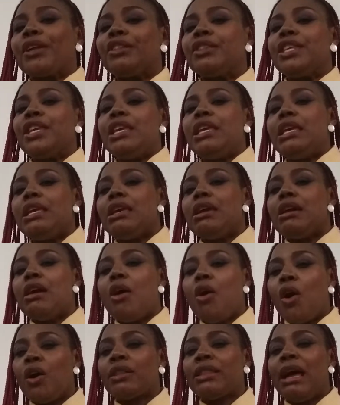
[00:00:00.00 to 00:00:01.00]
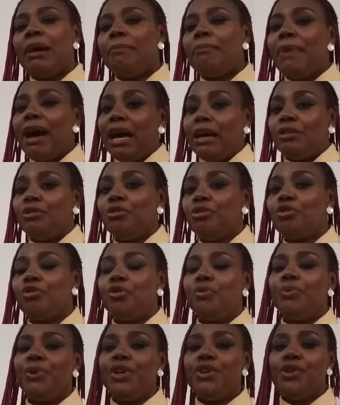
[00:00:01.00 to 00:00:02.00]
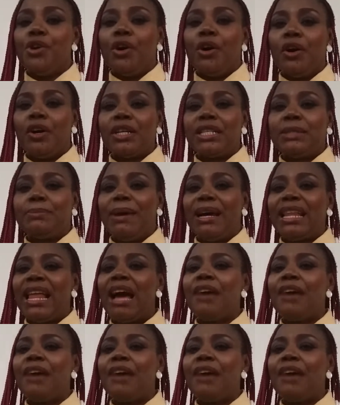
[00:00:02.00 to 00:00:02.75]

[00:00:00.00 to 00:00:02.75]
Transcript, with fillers: The other man who could be your husband,